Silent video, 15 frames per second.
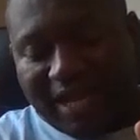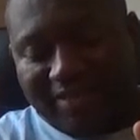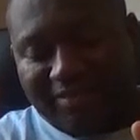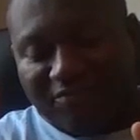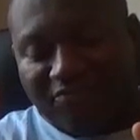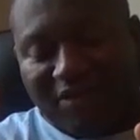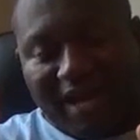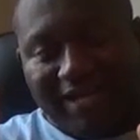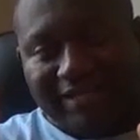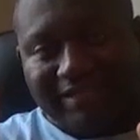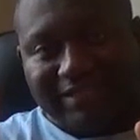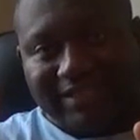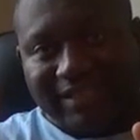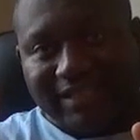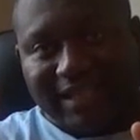like the fighting
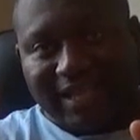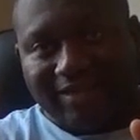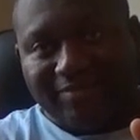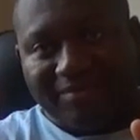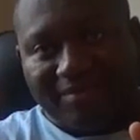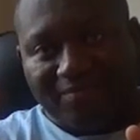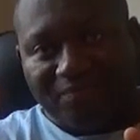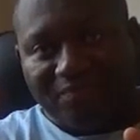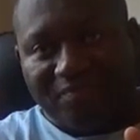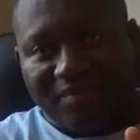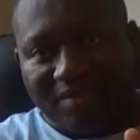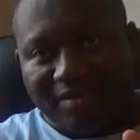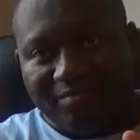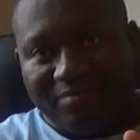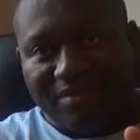scene in
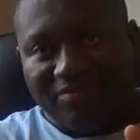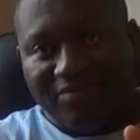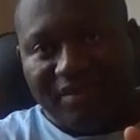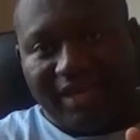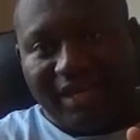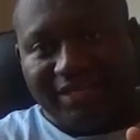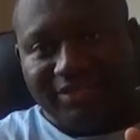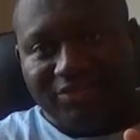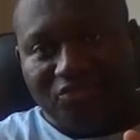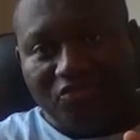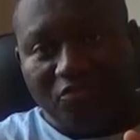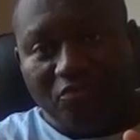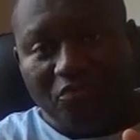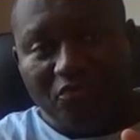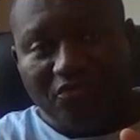BVS.
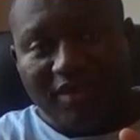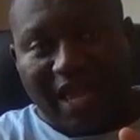You move